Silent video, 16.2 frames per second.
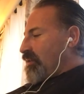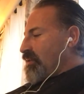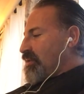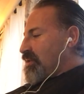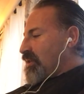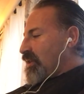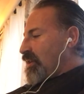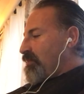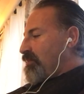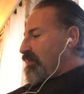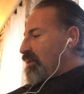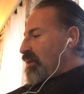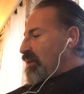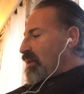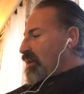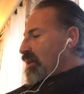sleep
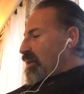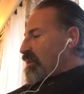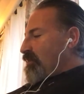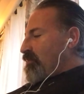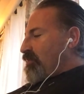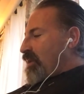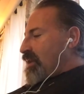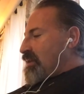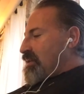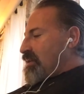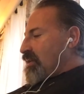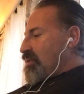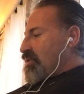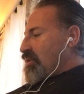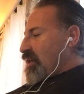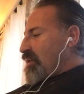in the bright
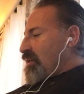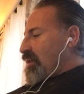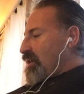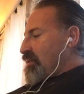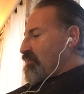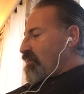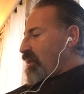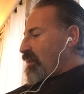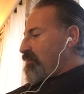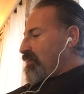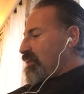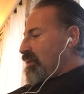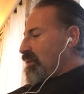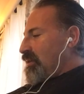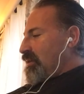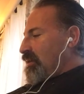sunshine that has ripened
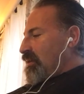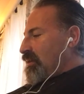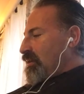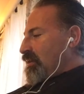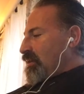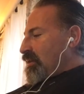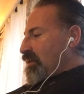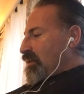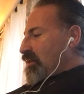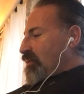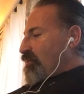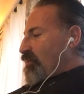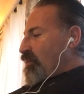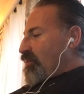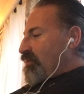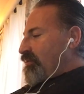it. The
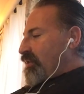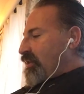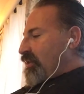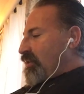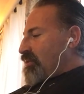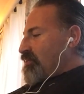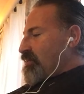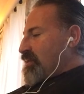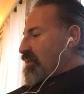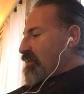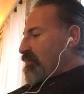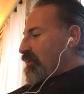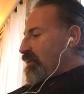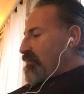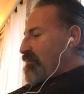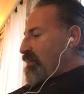mown fields
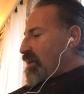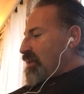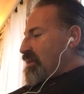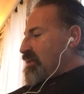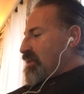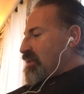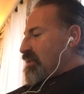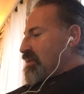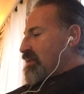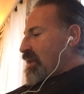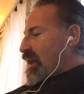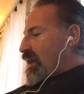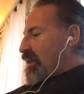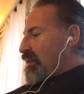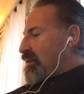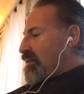resemble immense,
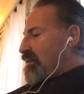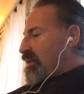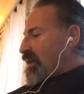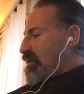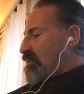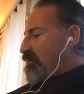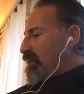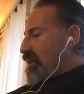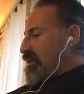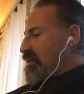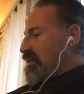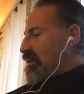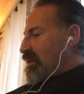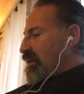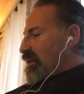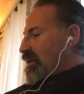sad deathbeds
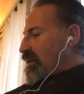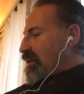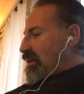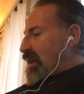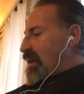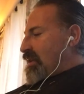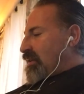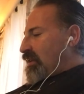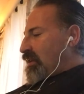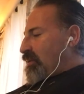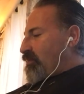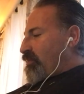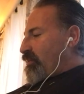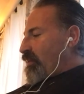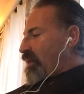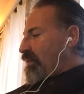now that they are
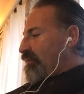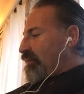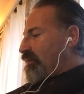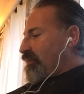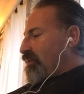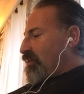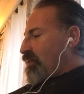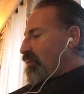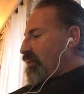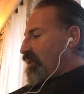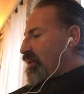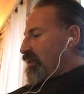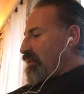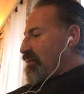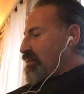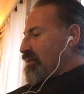bereft of corn
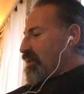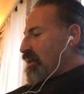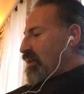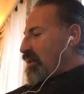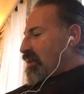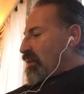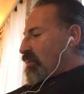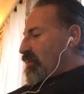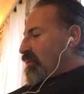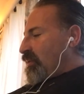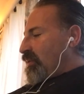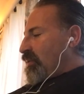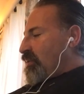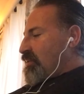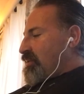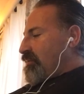ears, with
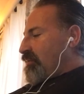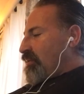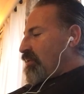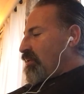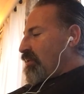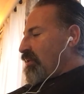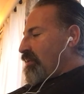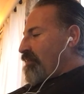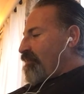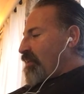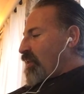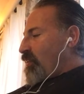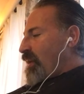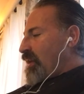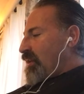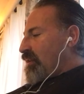loads of corn
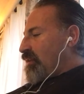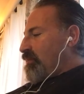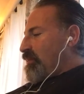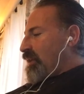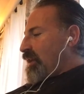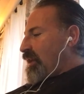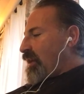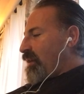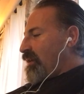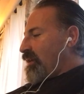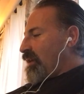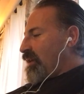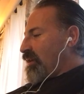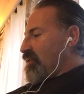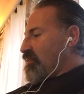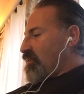awaiting to be carried
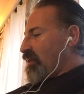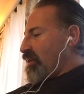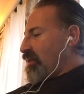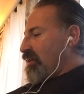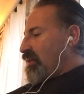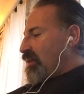elsewhere.